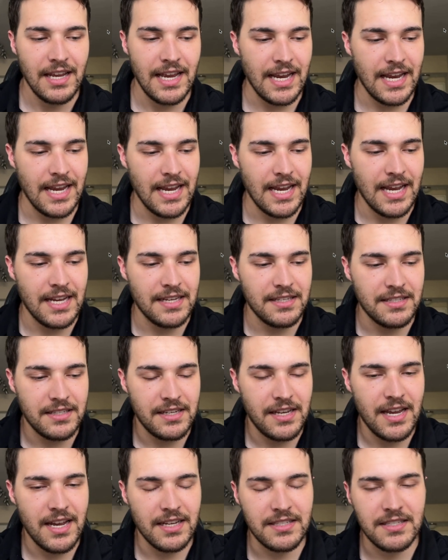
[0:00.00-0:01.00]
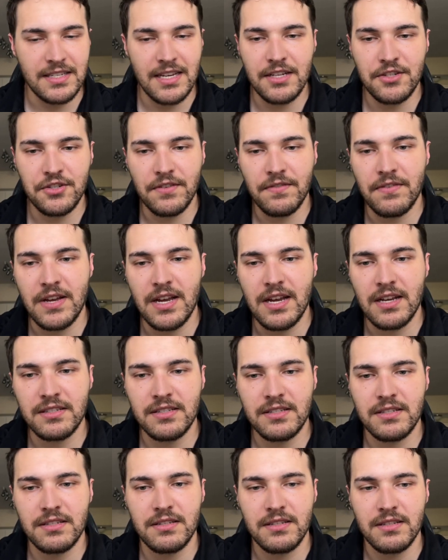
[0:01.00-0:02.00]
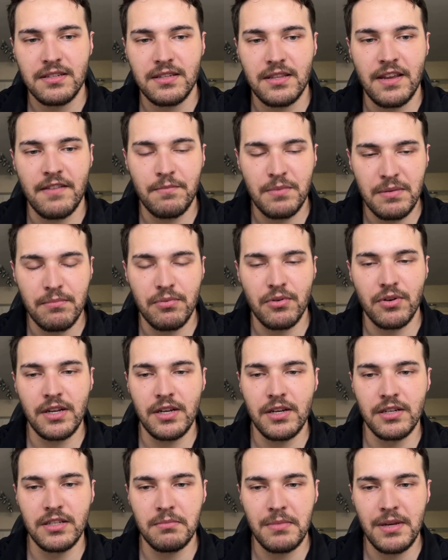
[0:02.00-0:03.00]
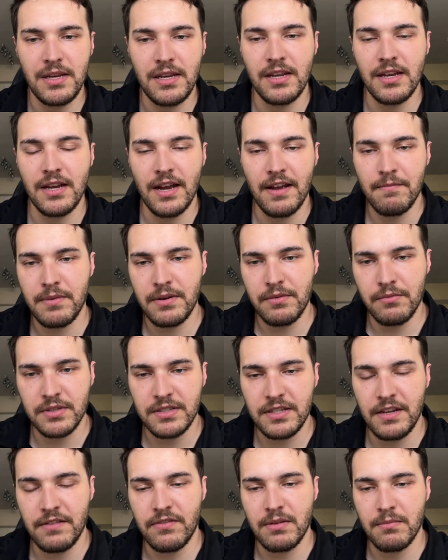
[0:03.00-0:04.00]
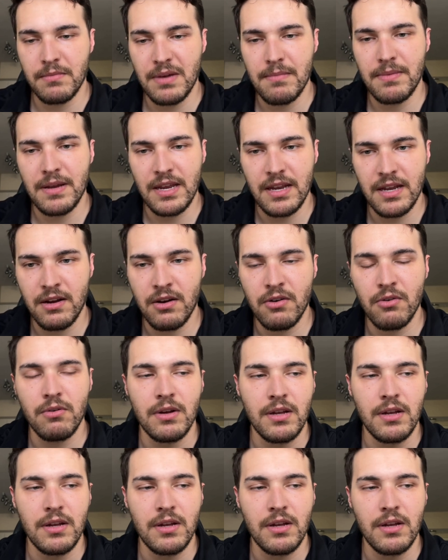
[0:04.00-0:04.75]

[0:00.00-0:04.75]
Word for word: And yeah, SageFX, they've been pretty good to me. I've been receiving my payout.